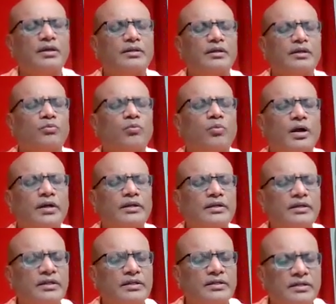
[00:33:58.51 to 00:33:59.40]
that
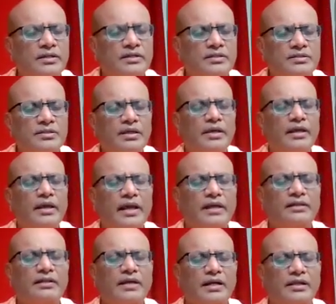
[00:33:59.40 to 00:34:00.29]
what it is,
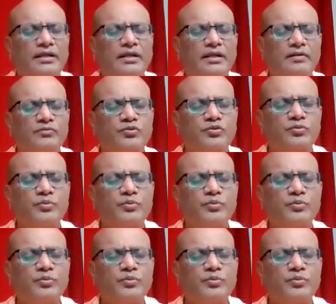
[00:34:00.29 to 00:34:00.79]
and that helps